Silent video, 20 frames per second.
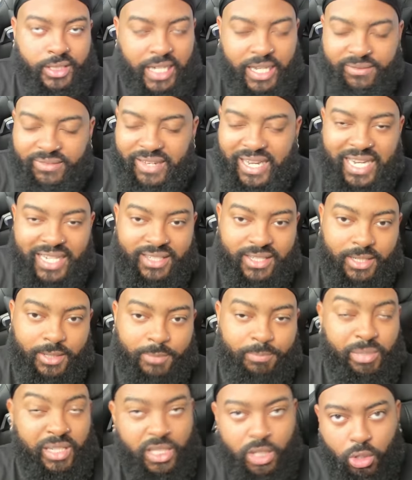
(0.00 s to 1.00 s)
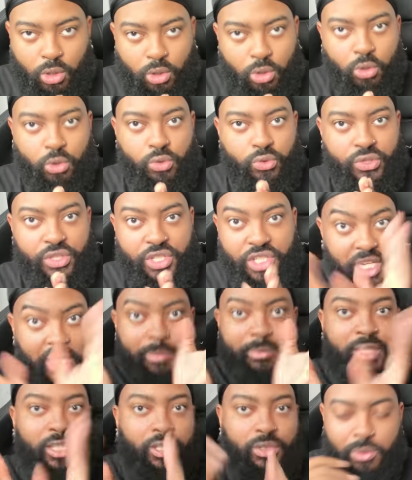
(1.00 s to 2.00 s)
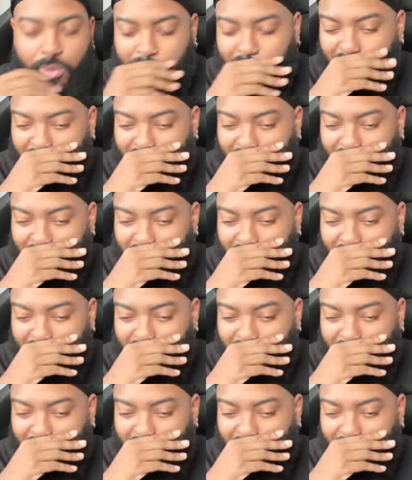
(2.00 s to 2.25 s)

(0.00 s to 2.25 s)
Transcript: They've had the big old W